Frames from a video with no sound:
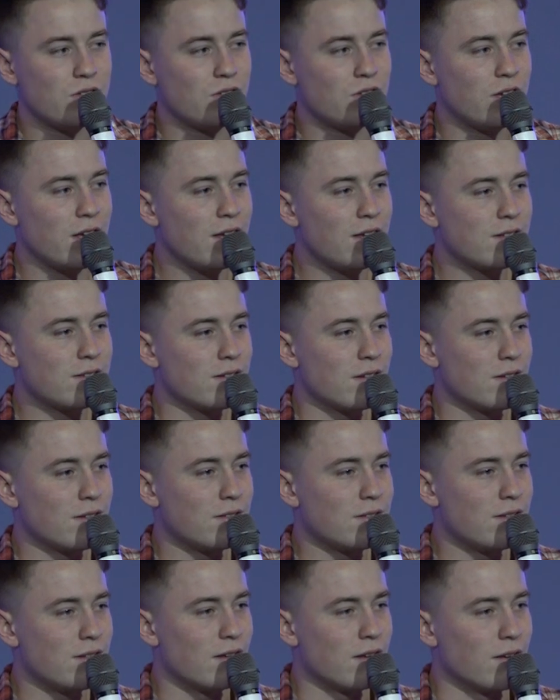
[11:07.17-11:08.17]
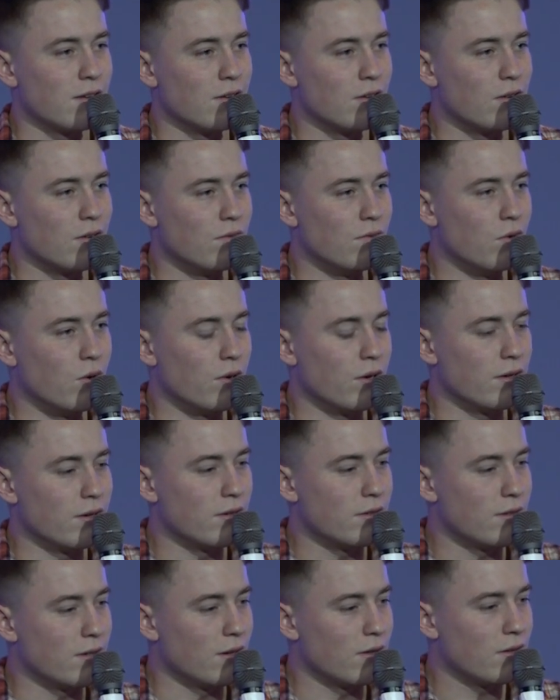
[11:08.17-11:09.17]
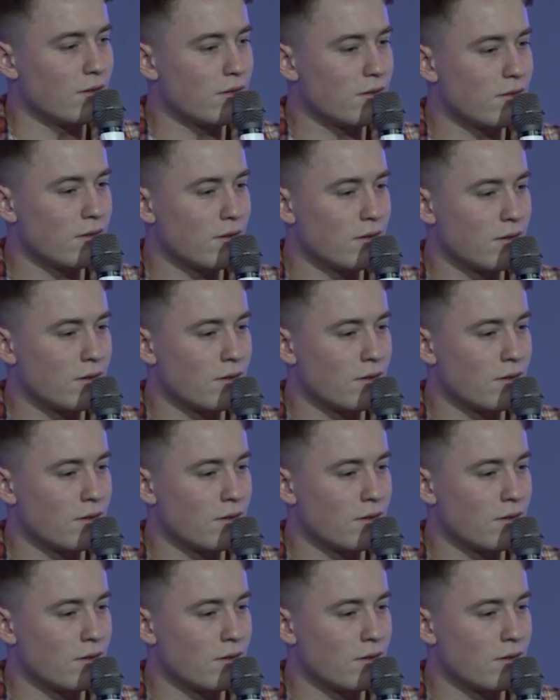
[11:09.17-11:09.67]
Jesus didn't avoid sinners.